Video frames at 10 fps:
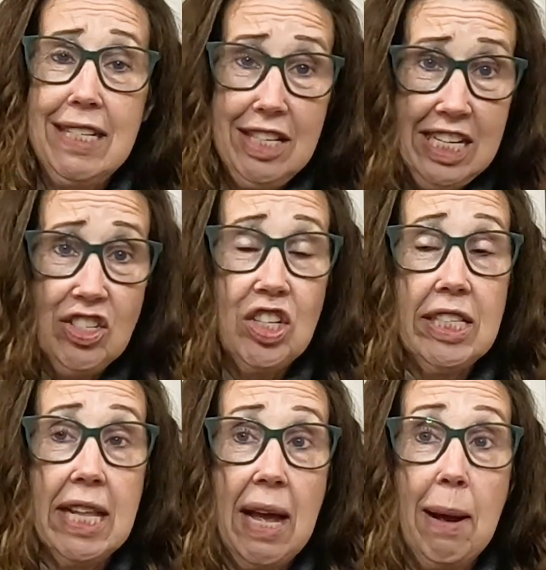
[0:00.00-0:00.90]

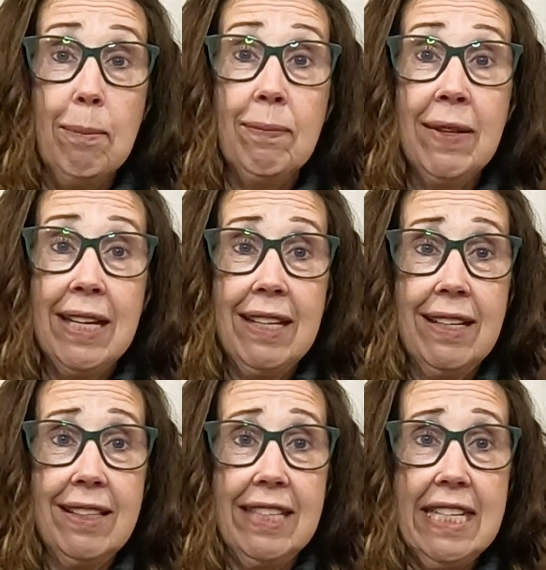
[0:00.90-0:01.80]
teaching them
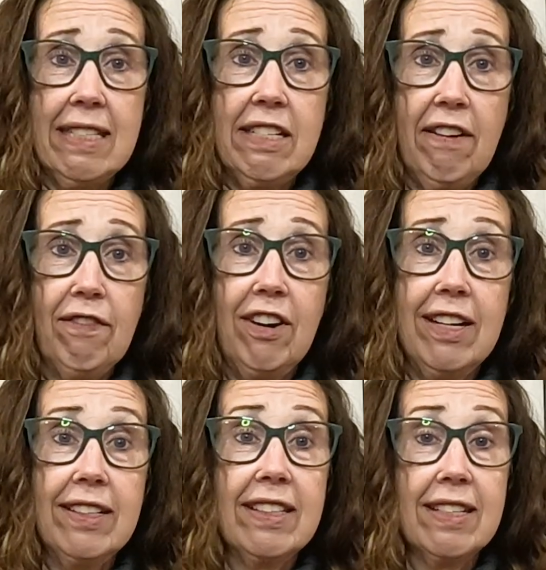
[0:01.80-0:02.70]
these
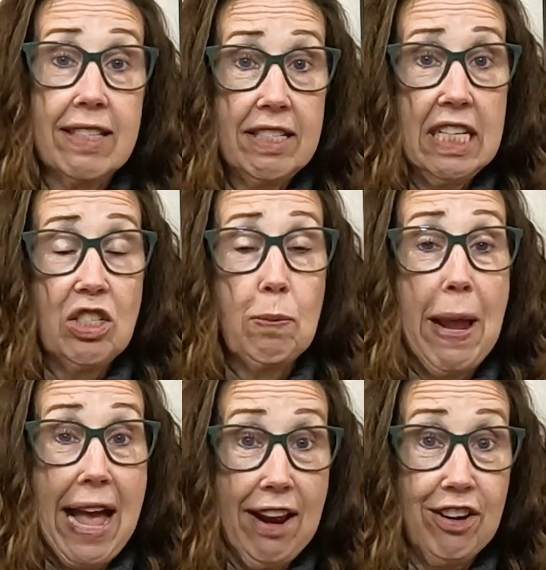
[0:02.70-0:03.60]
different stitch
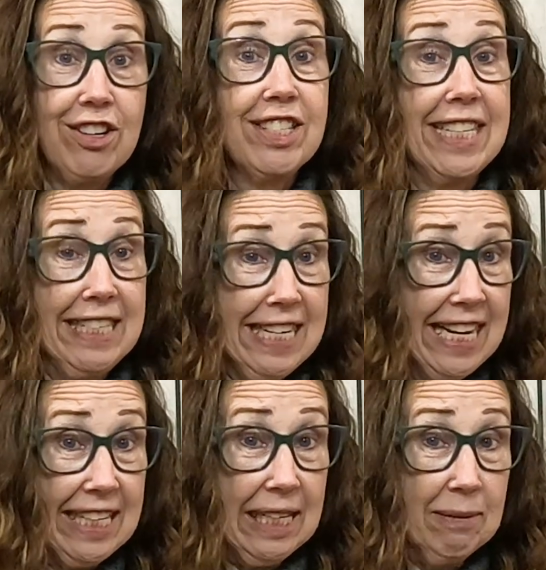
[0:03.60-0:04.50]
patterns and
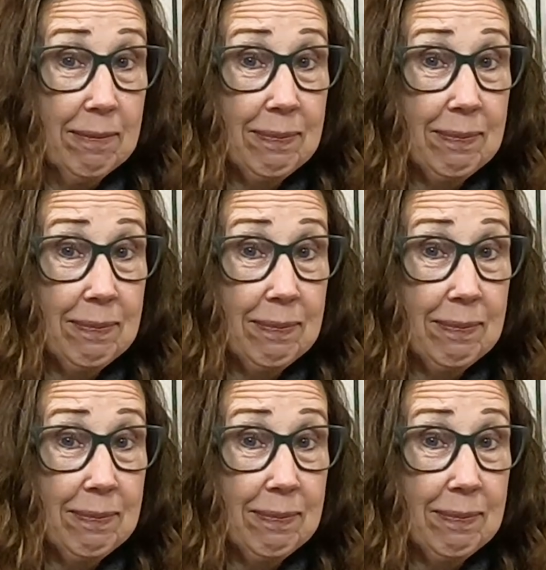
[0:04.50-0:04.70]
knitting.